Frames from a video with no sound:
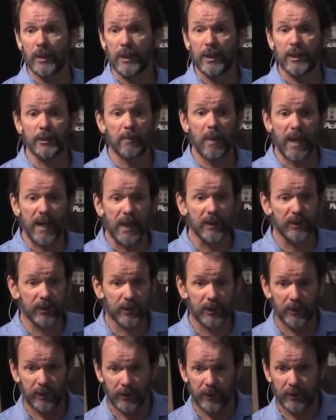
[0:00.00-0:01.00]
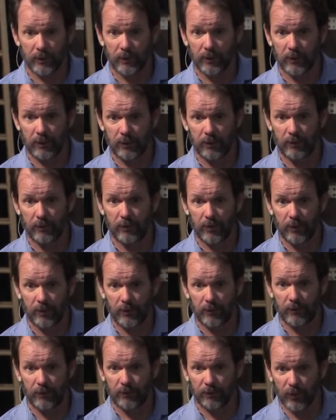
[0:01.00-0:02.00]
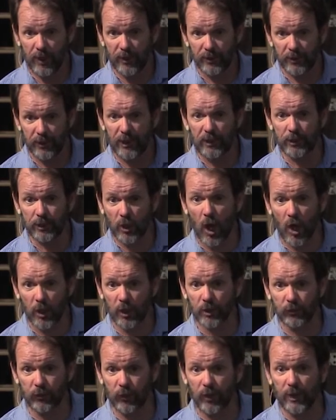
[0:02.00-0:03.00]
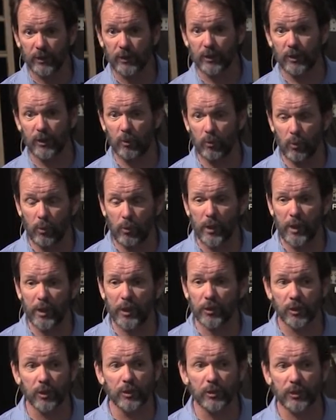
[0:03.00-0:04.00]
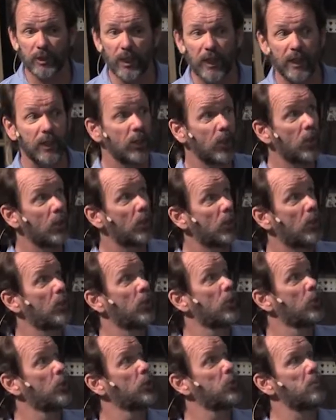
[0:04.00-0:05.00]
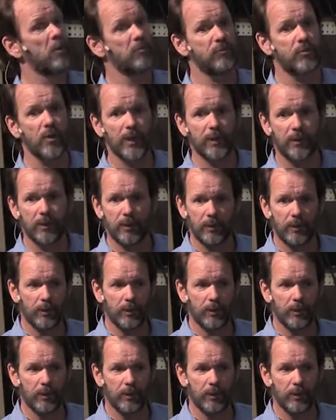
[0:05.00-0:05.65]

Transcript: He's made us friends. He's called us friends. And will we in turn say, you're my friend?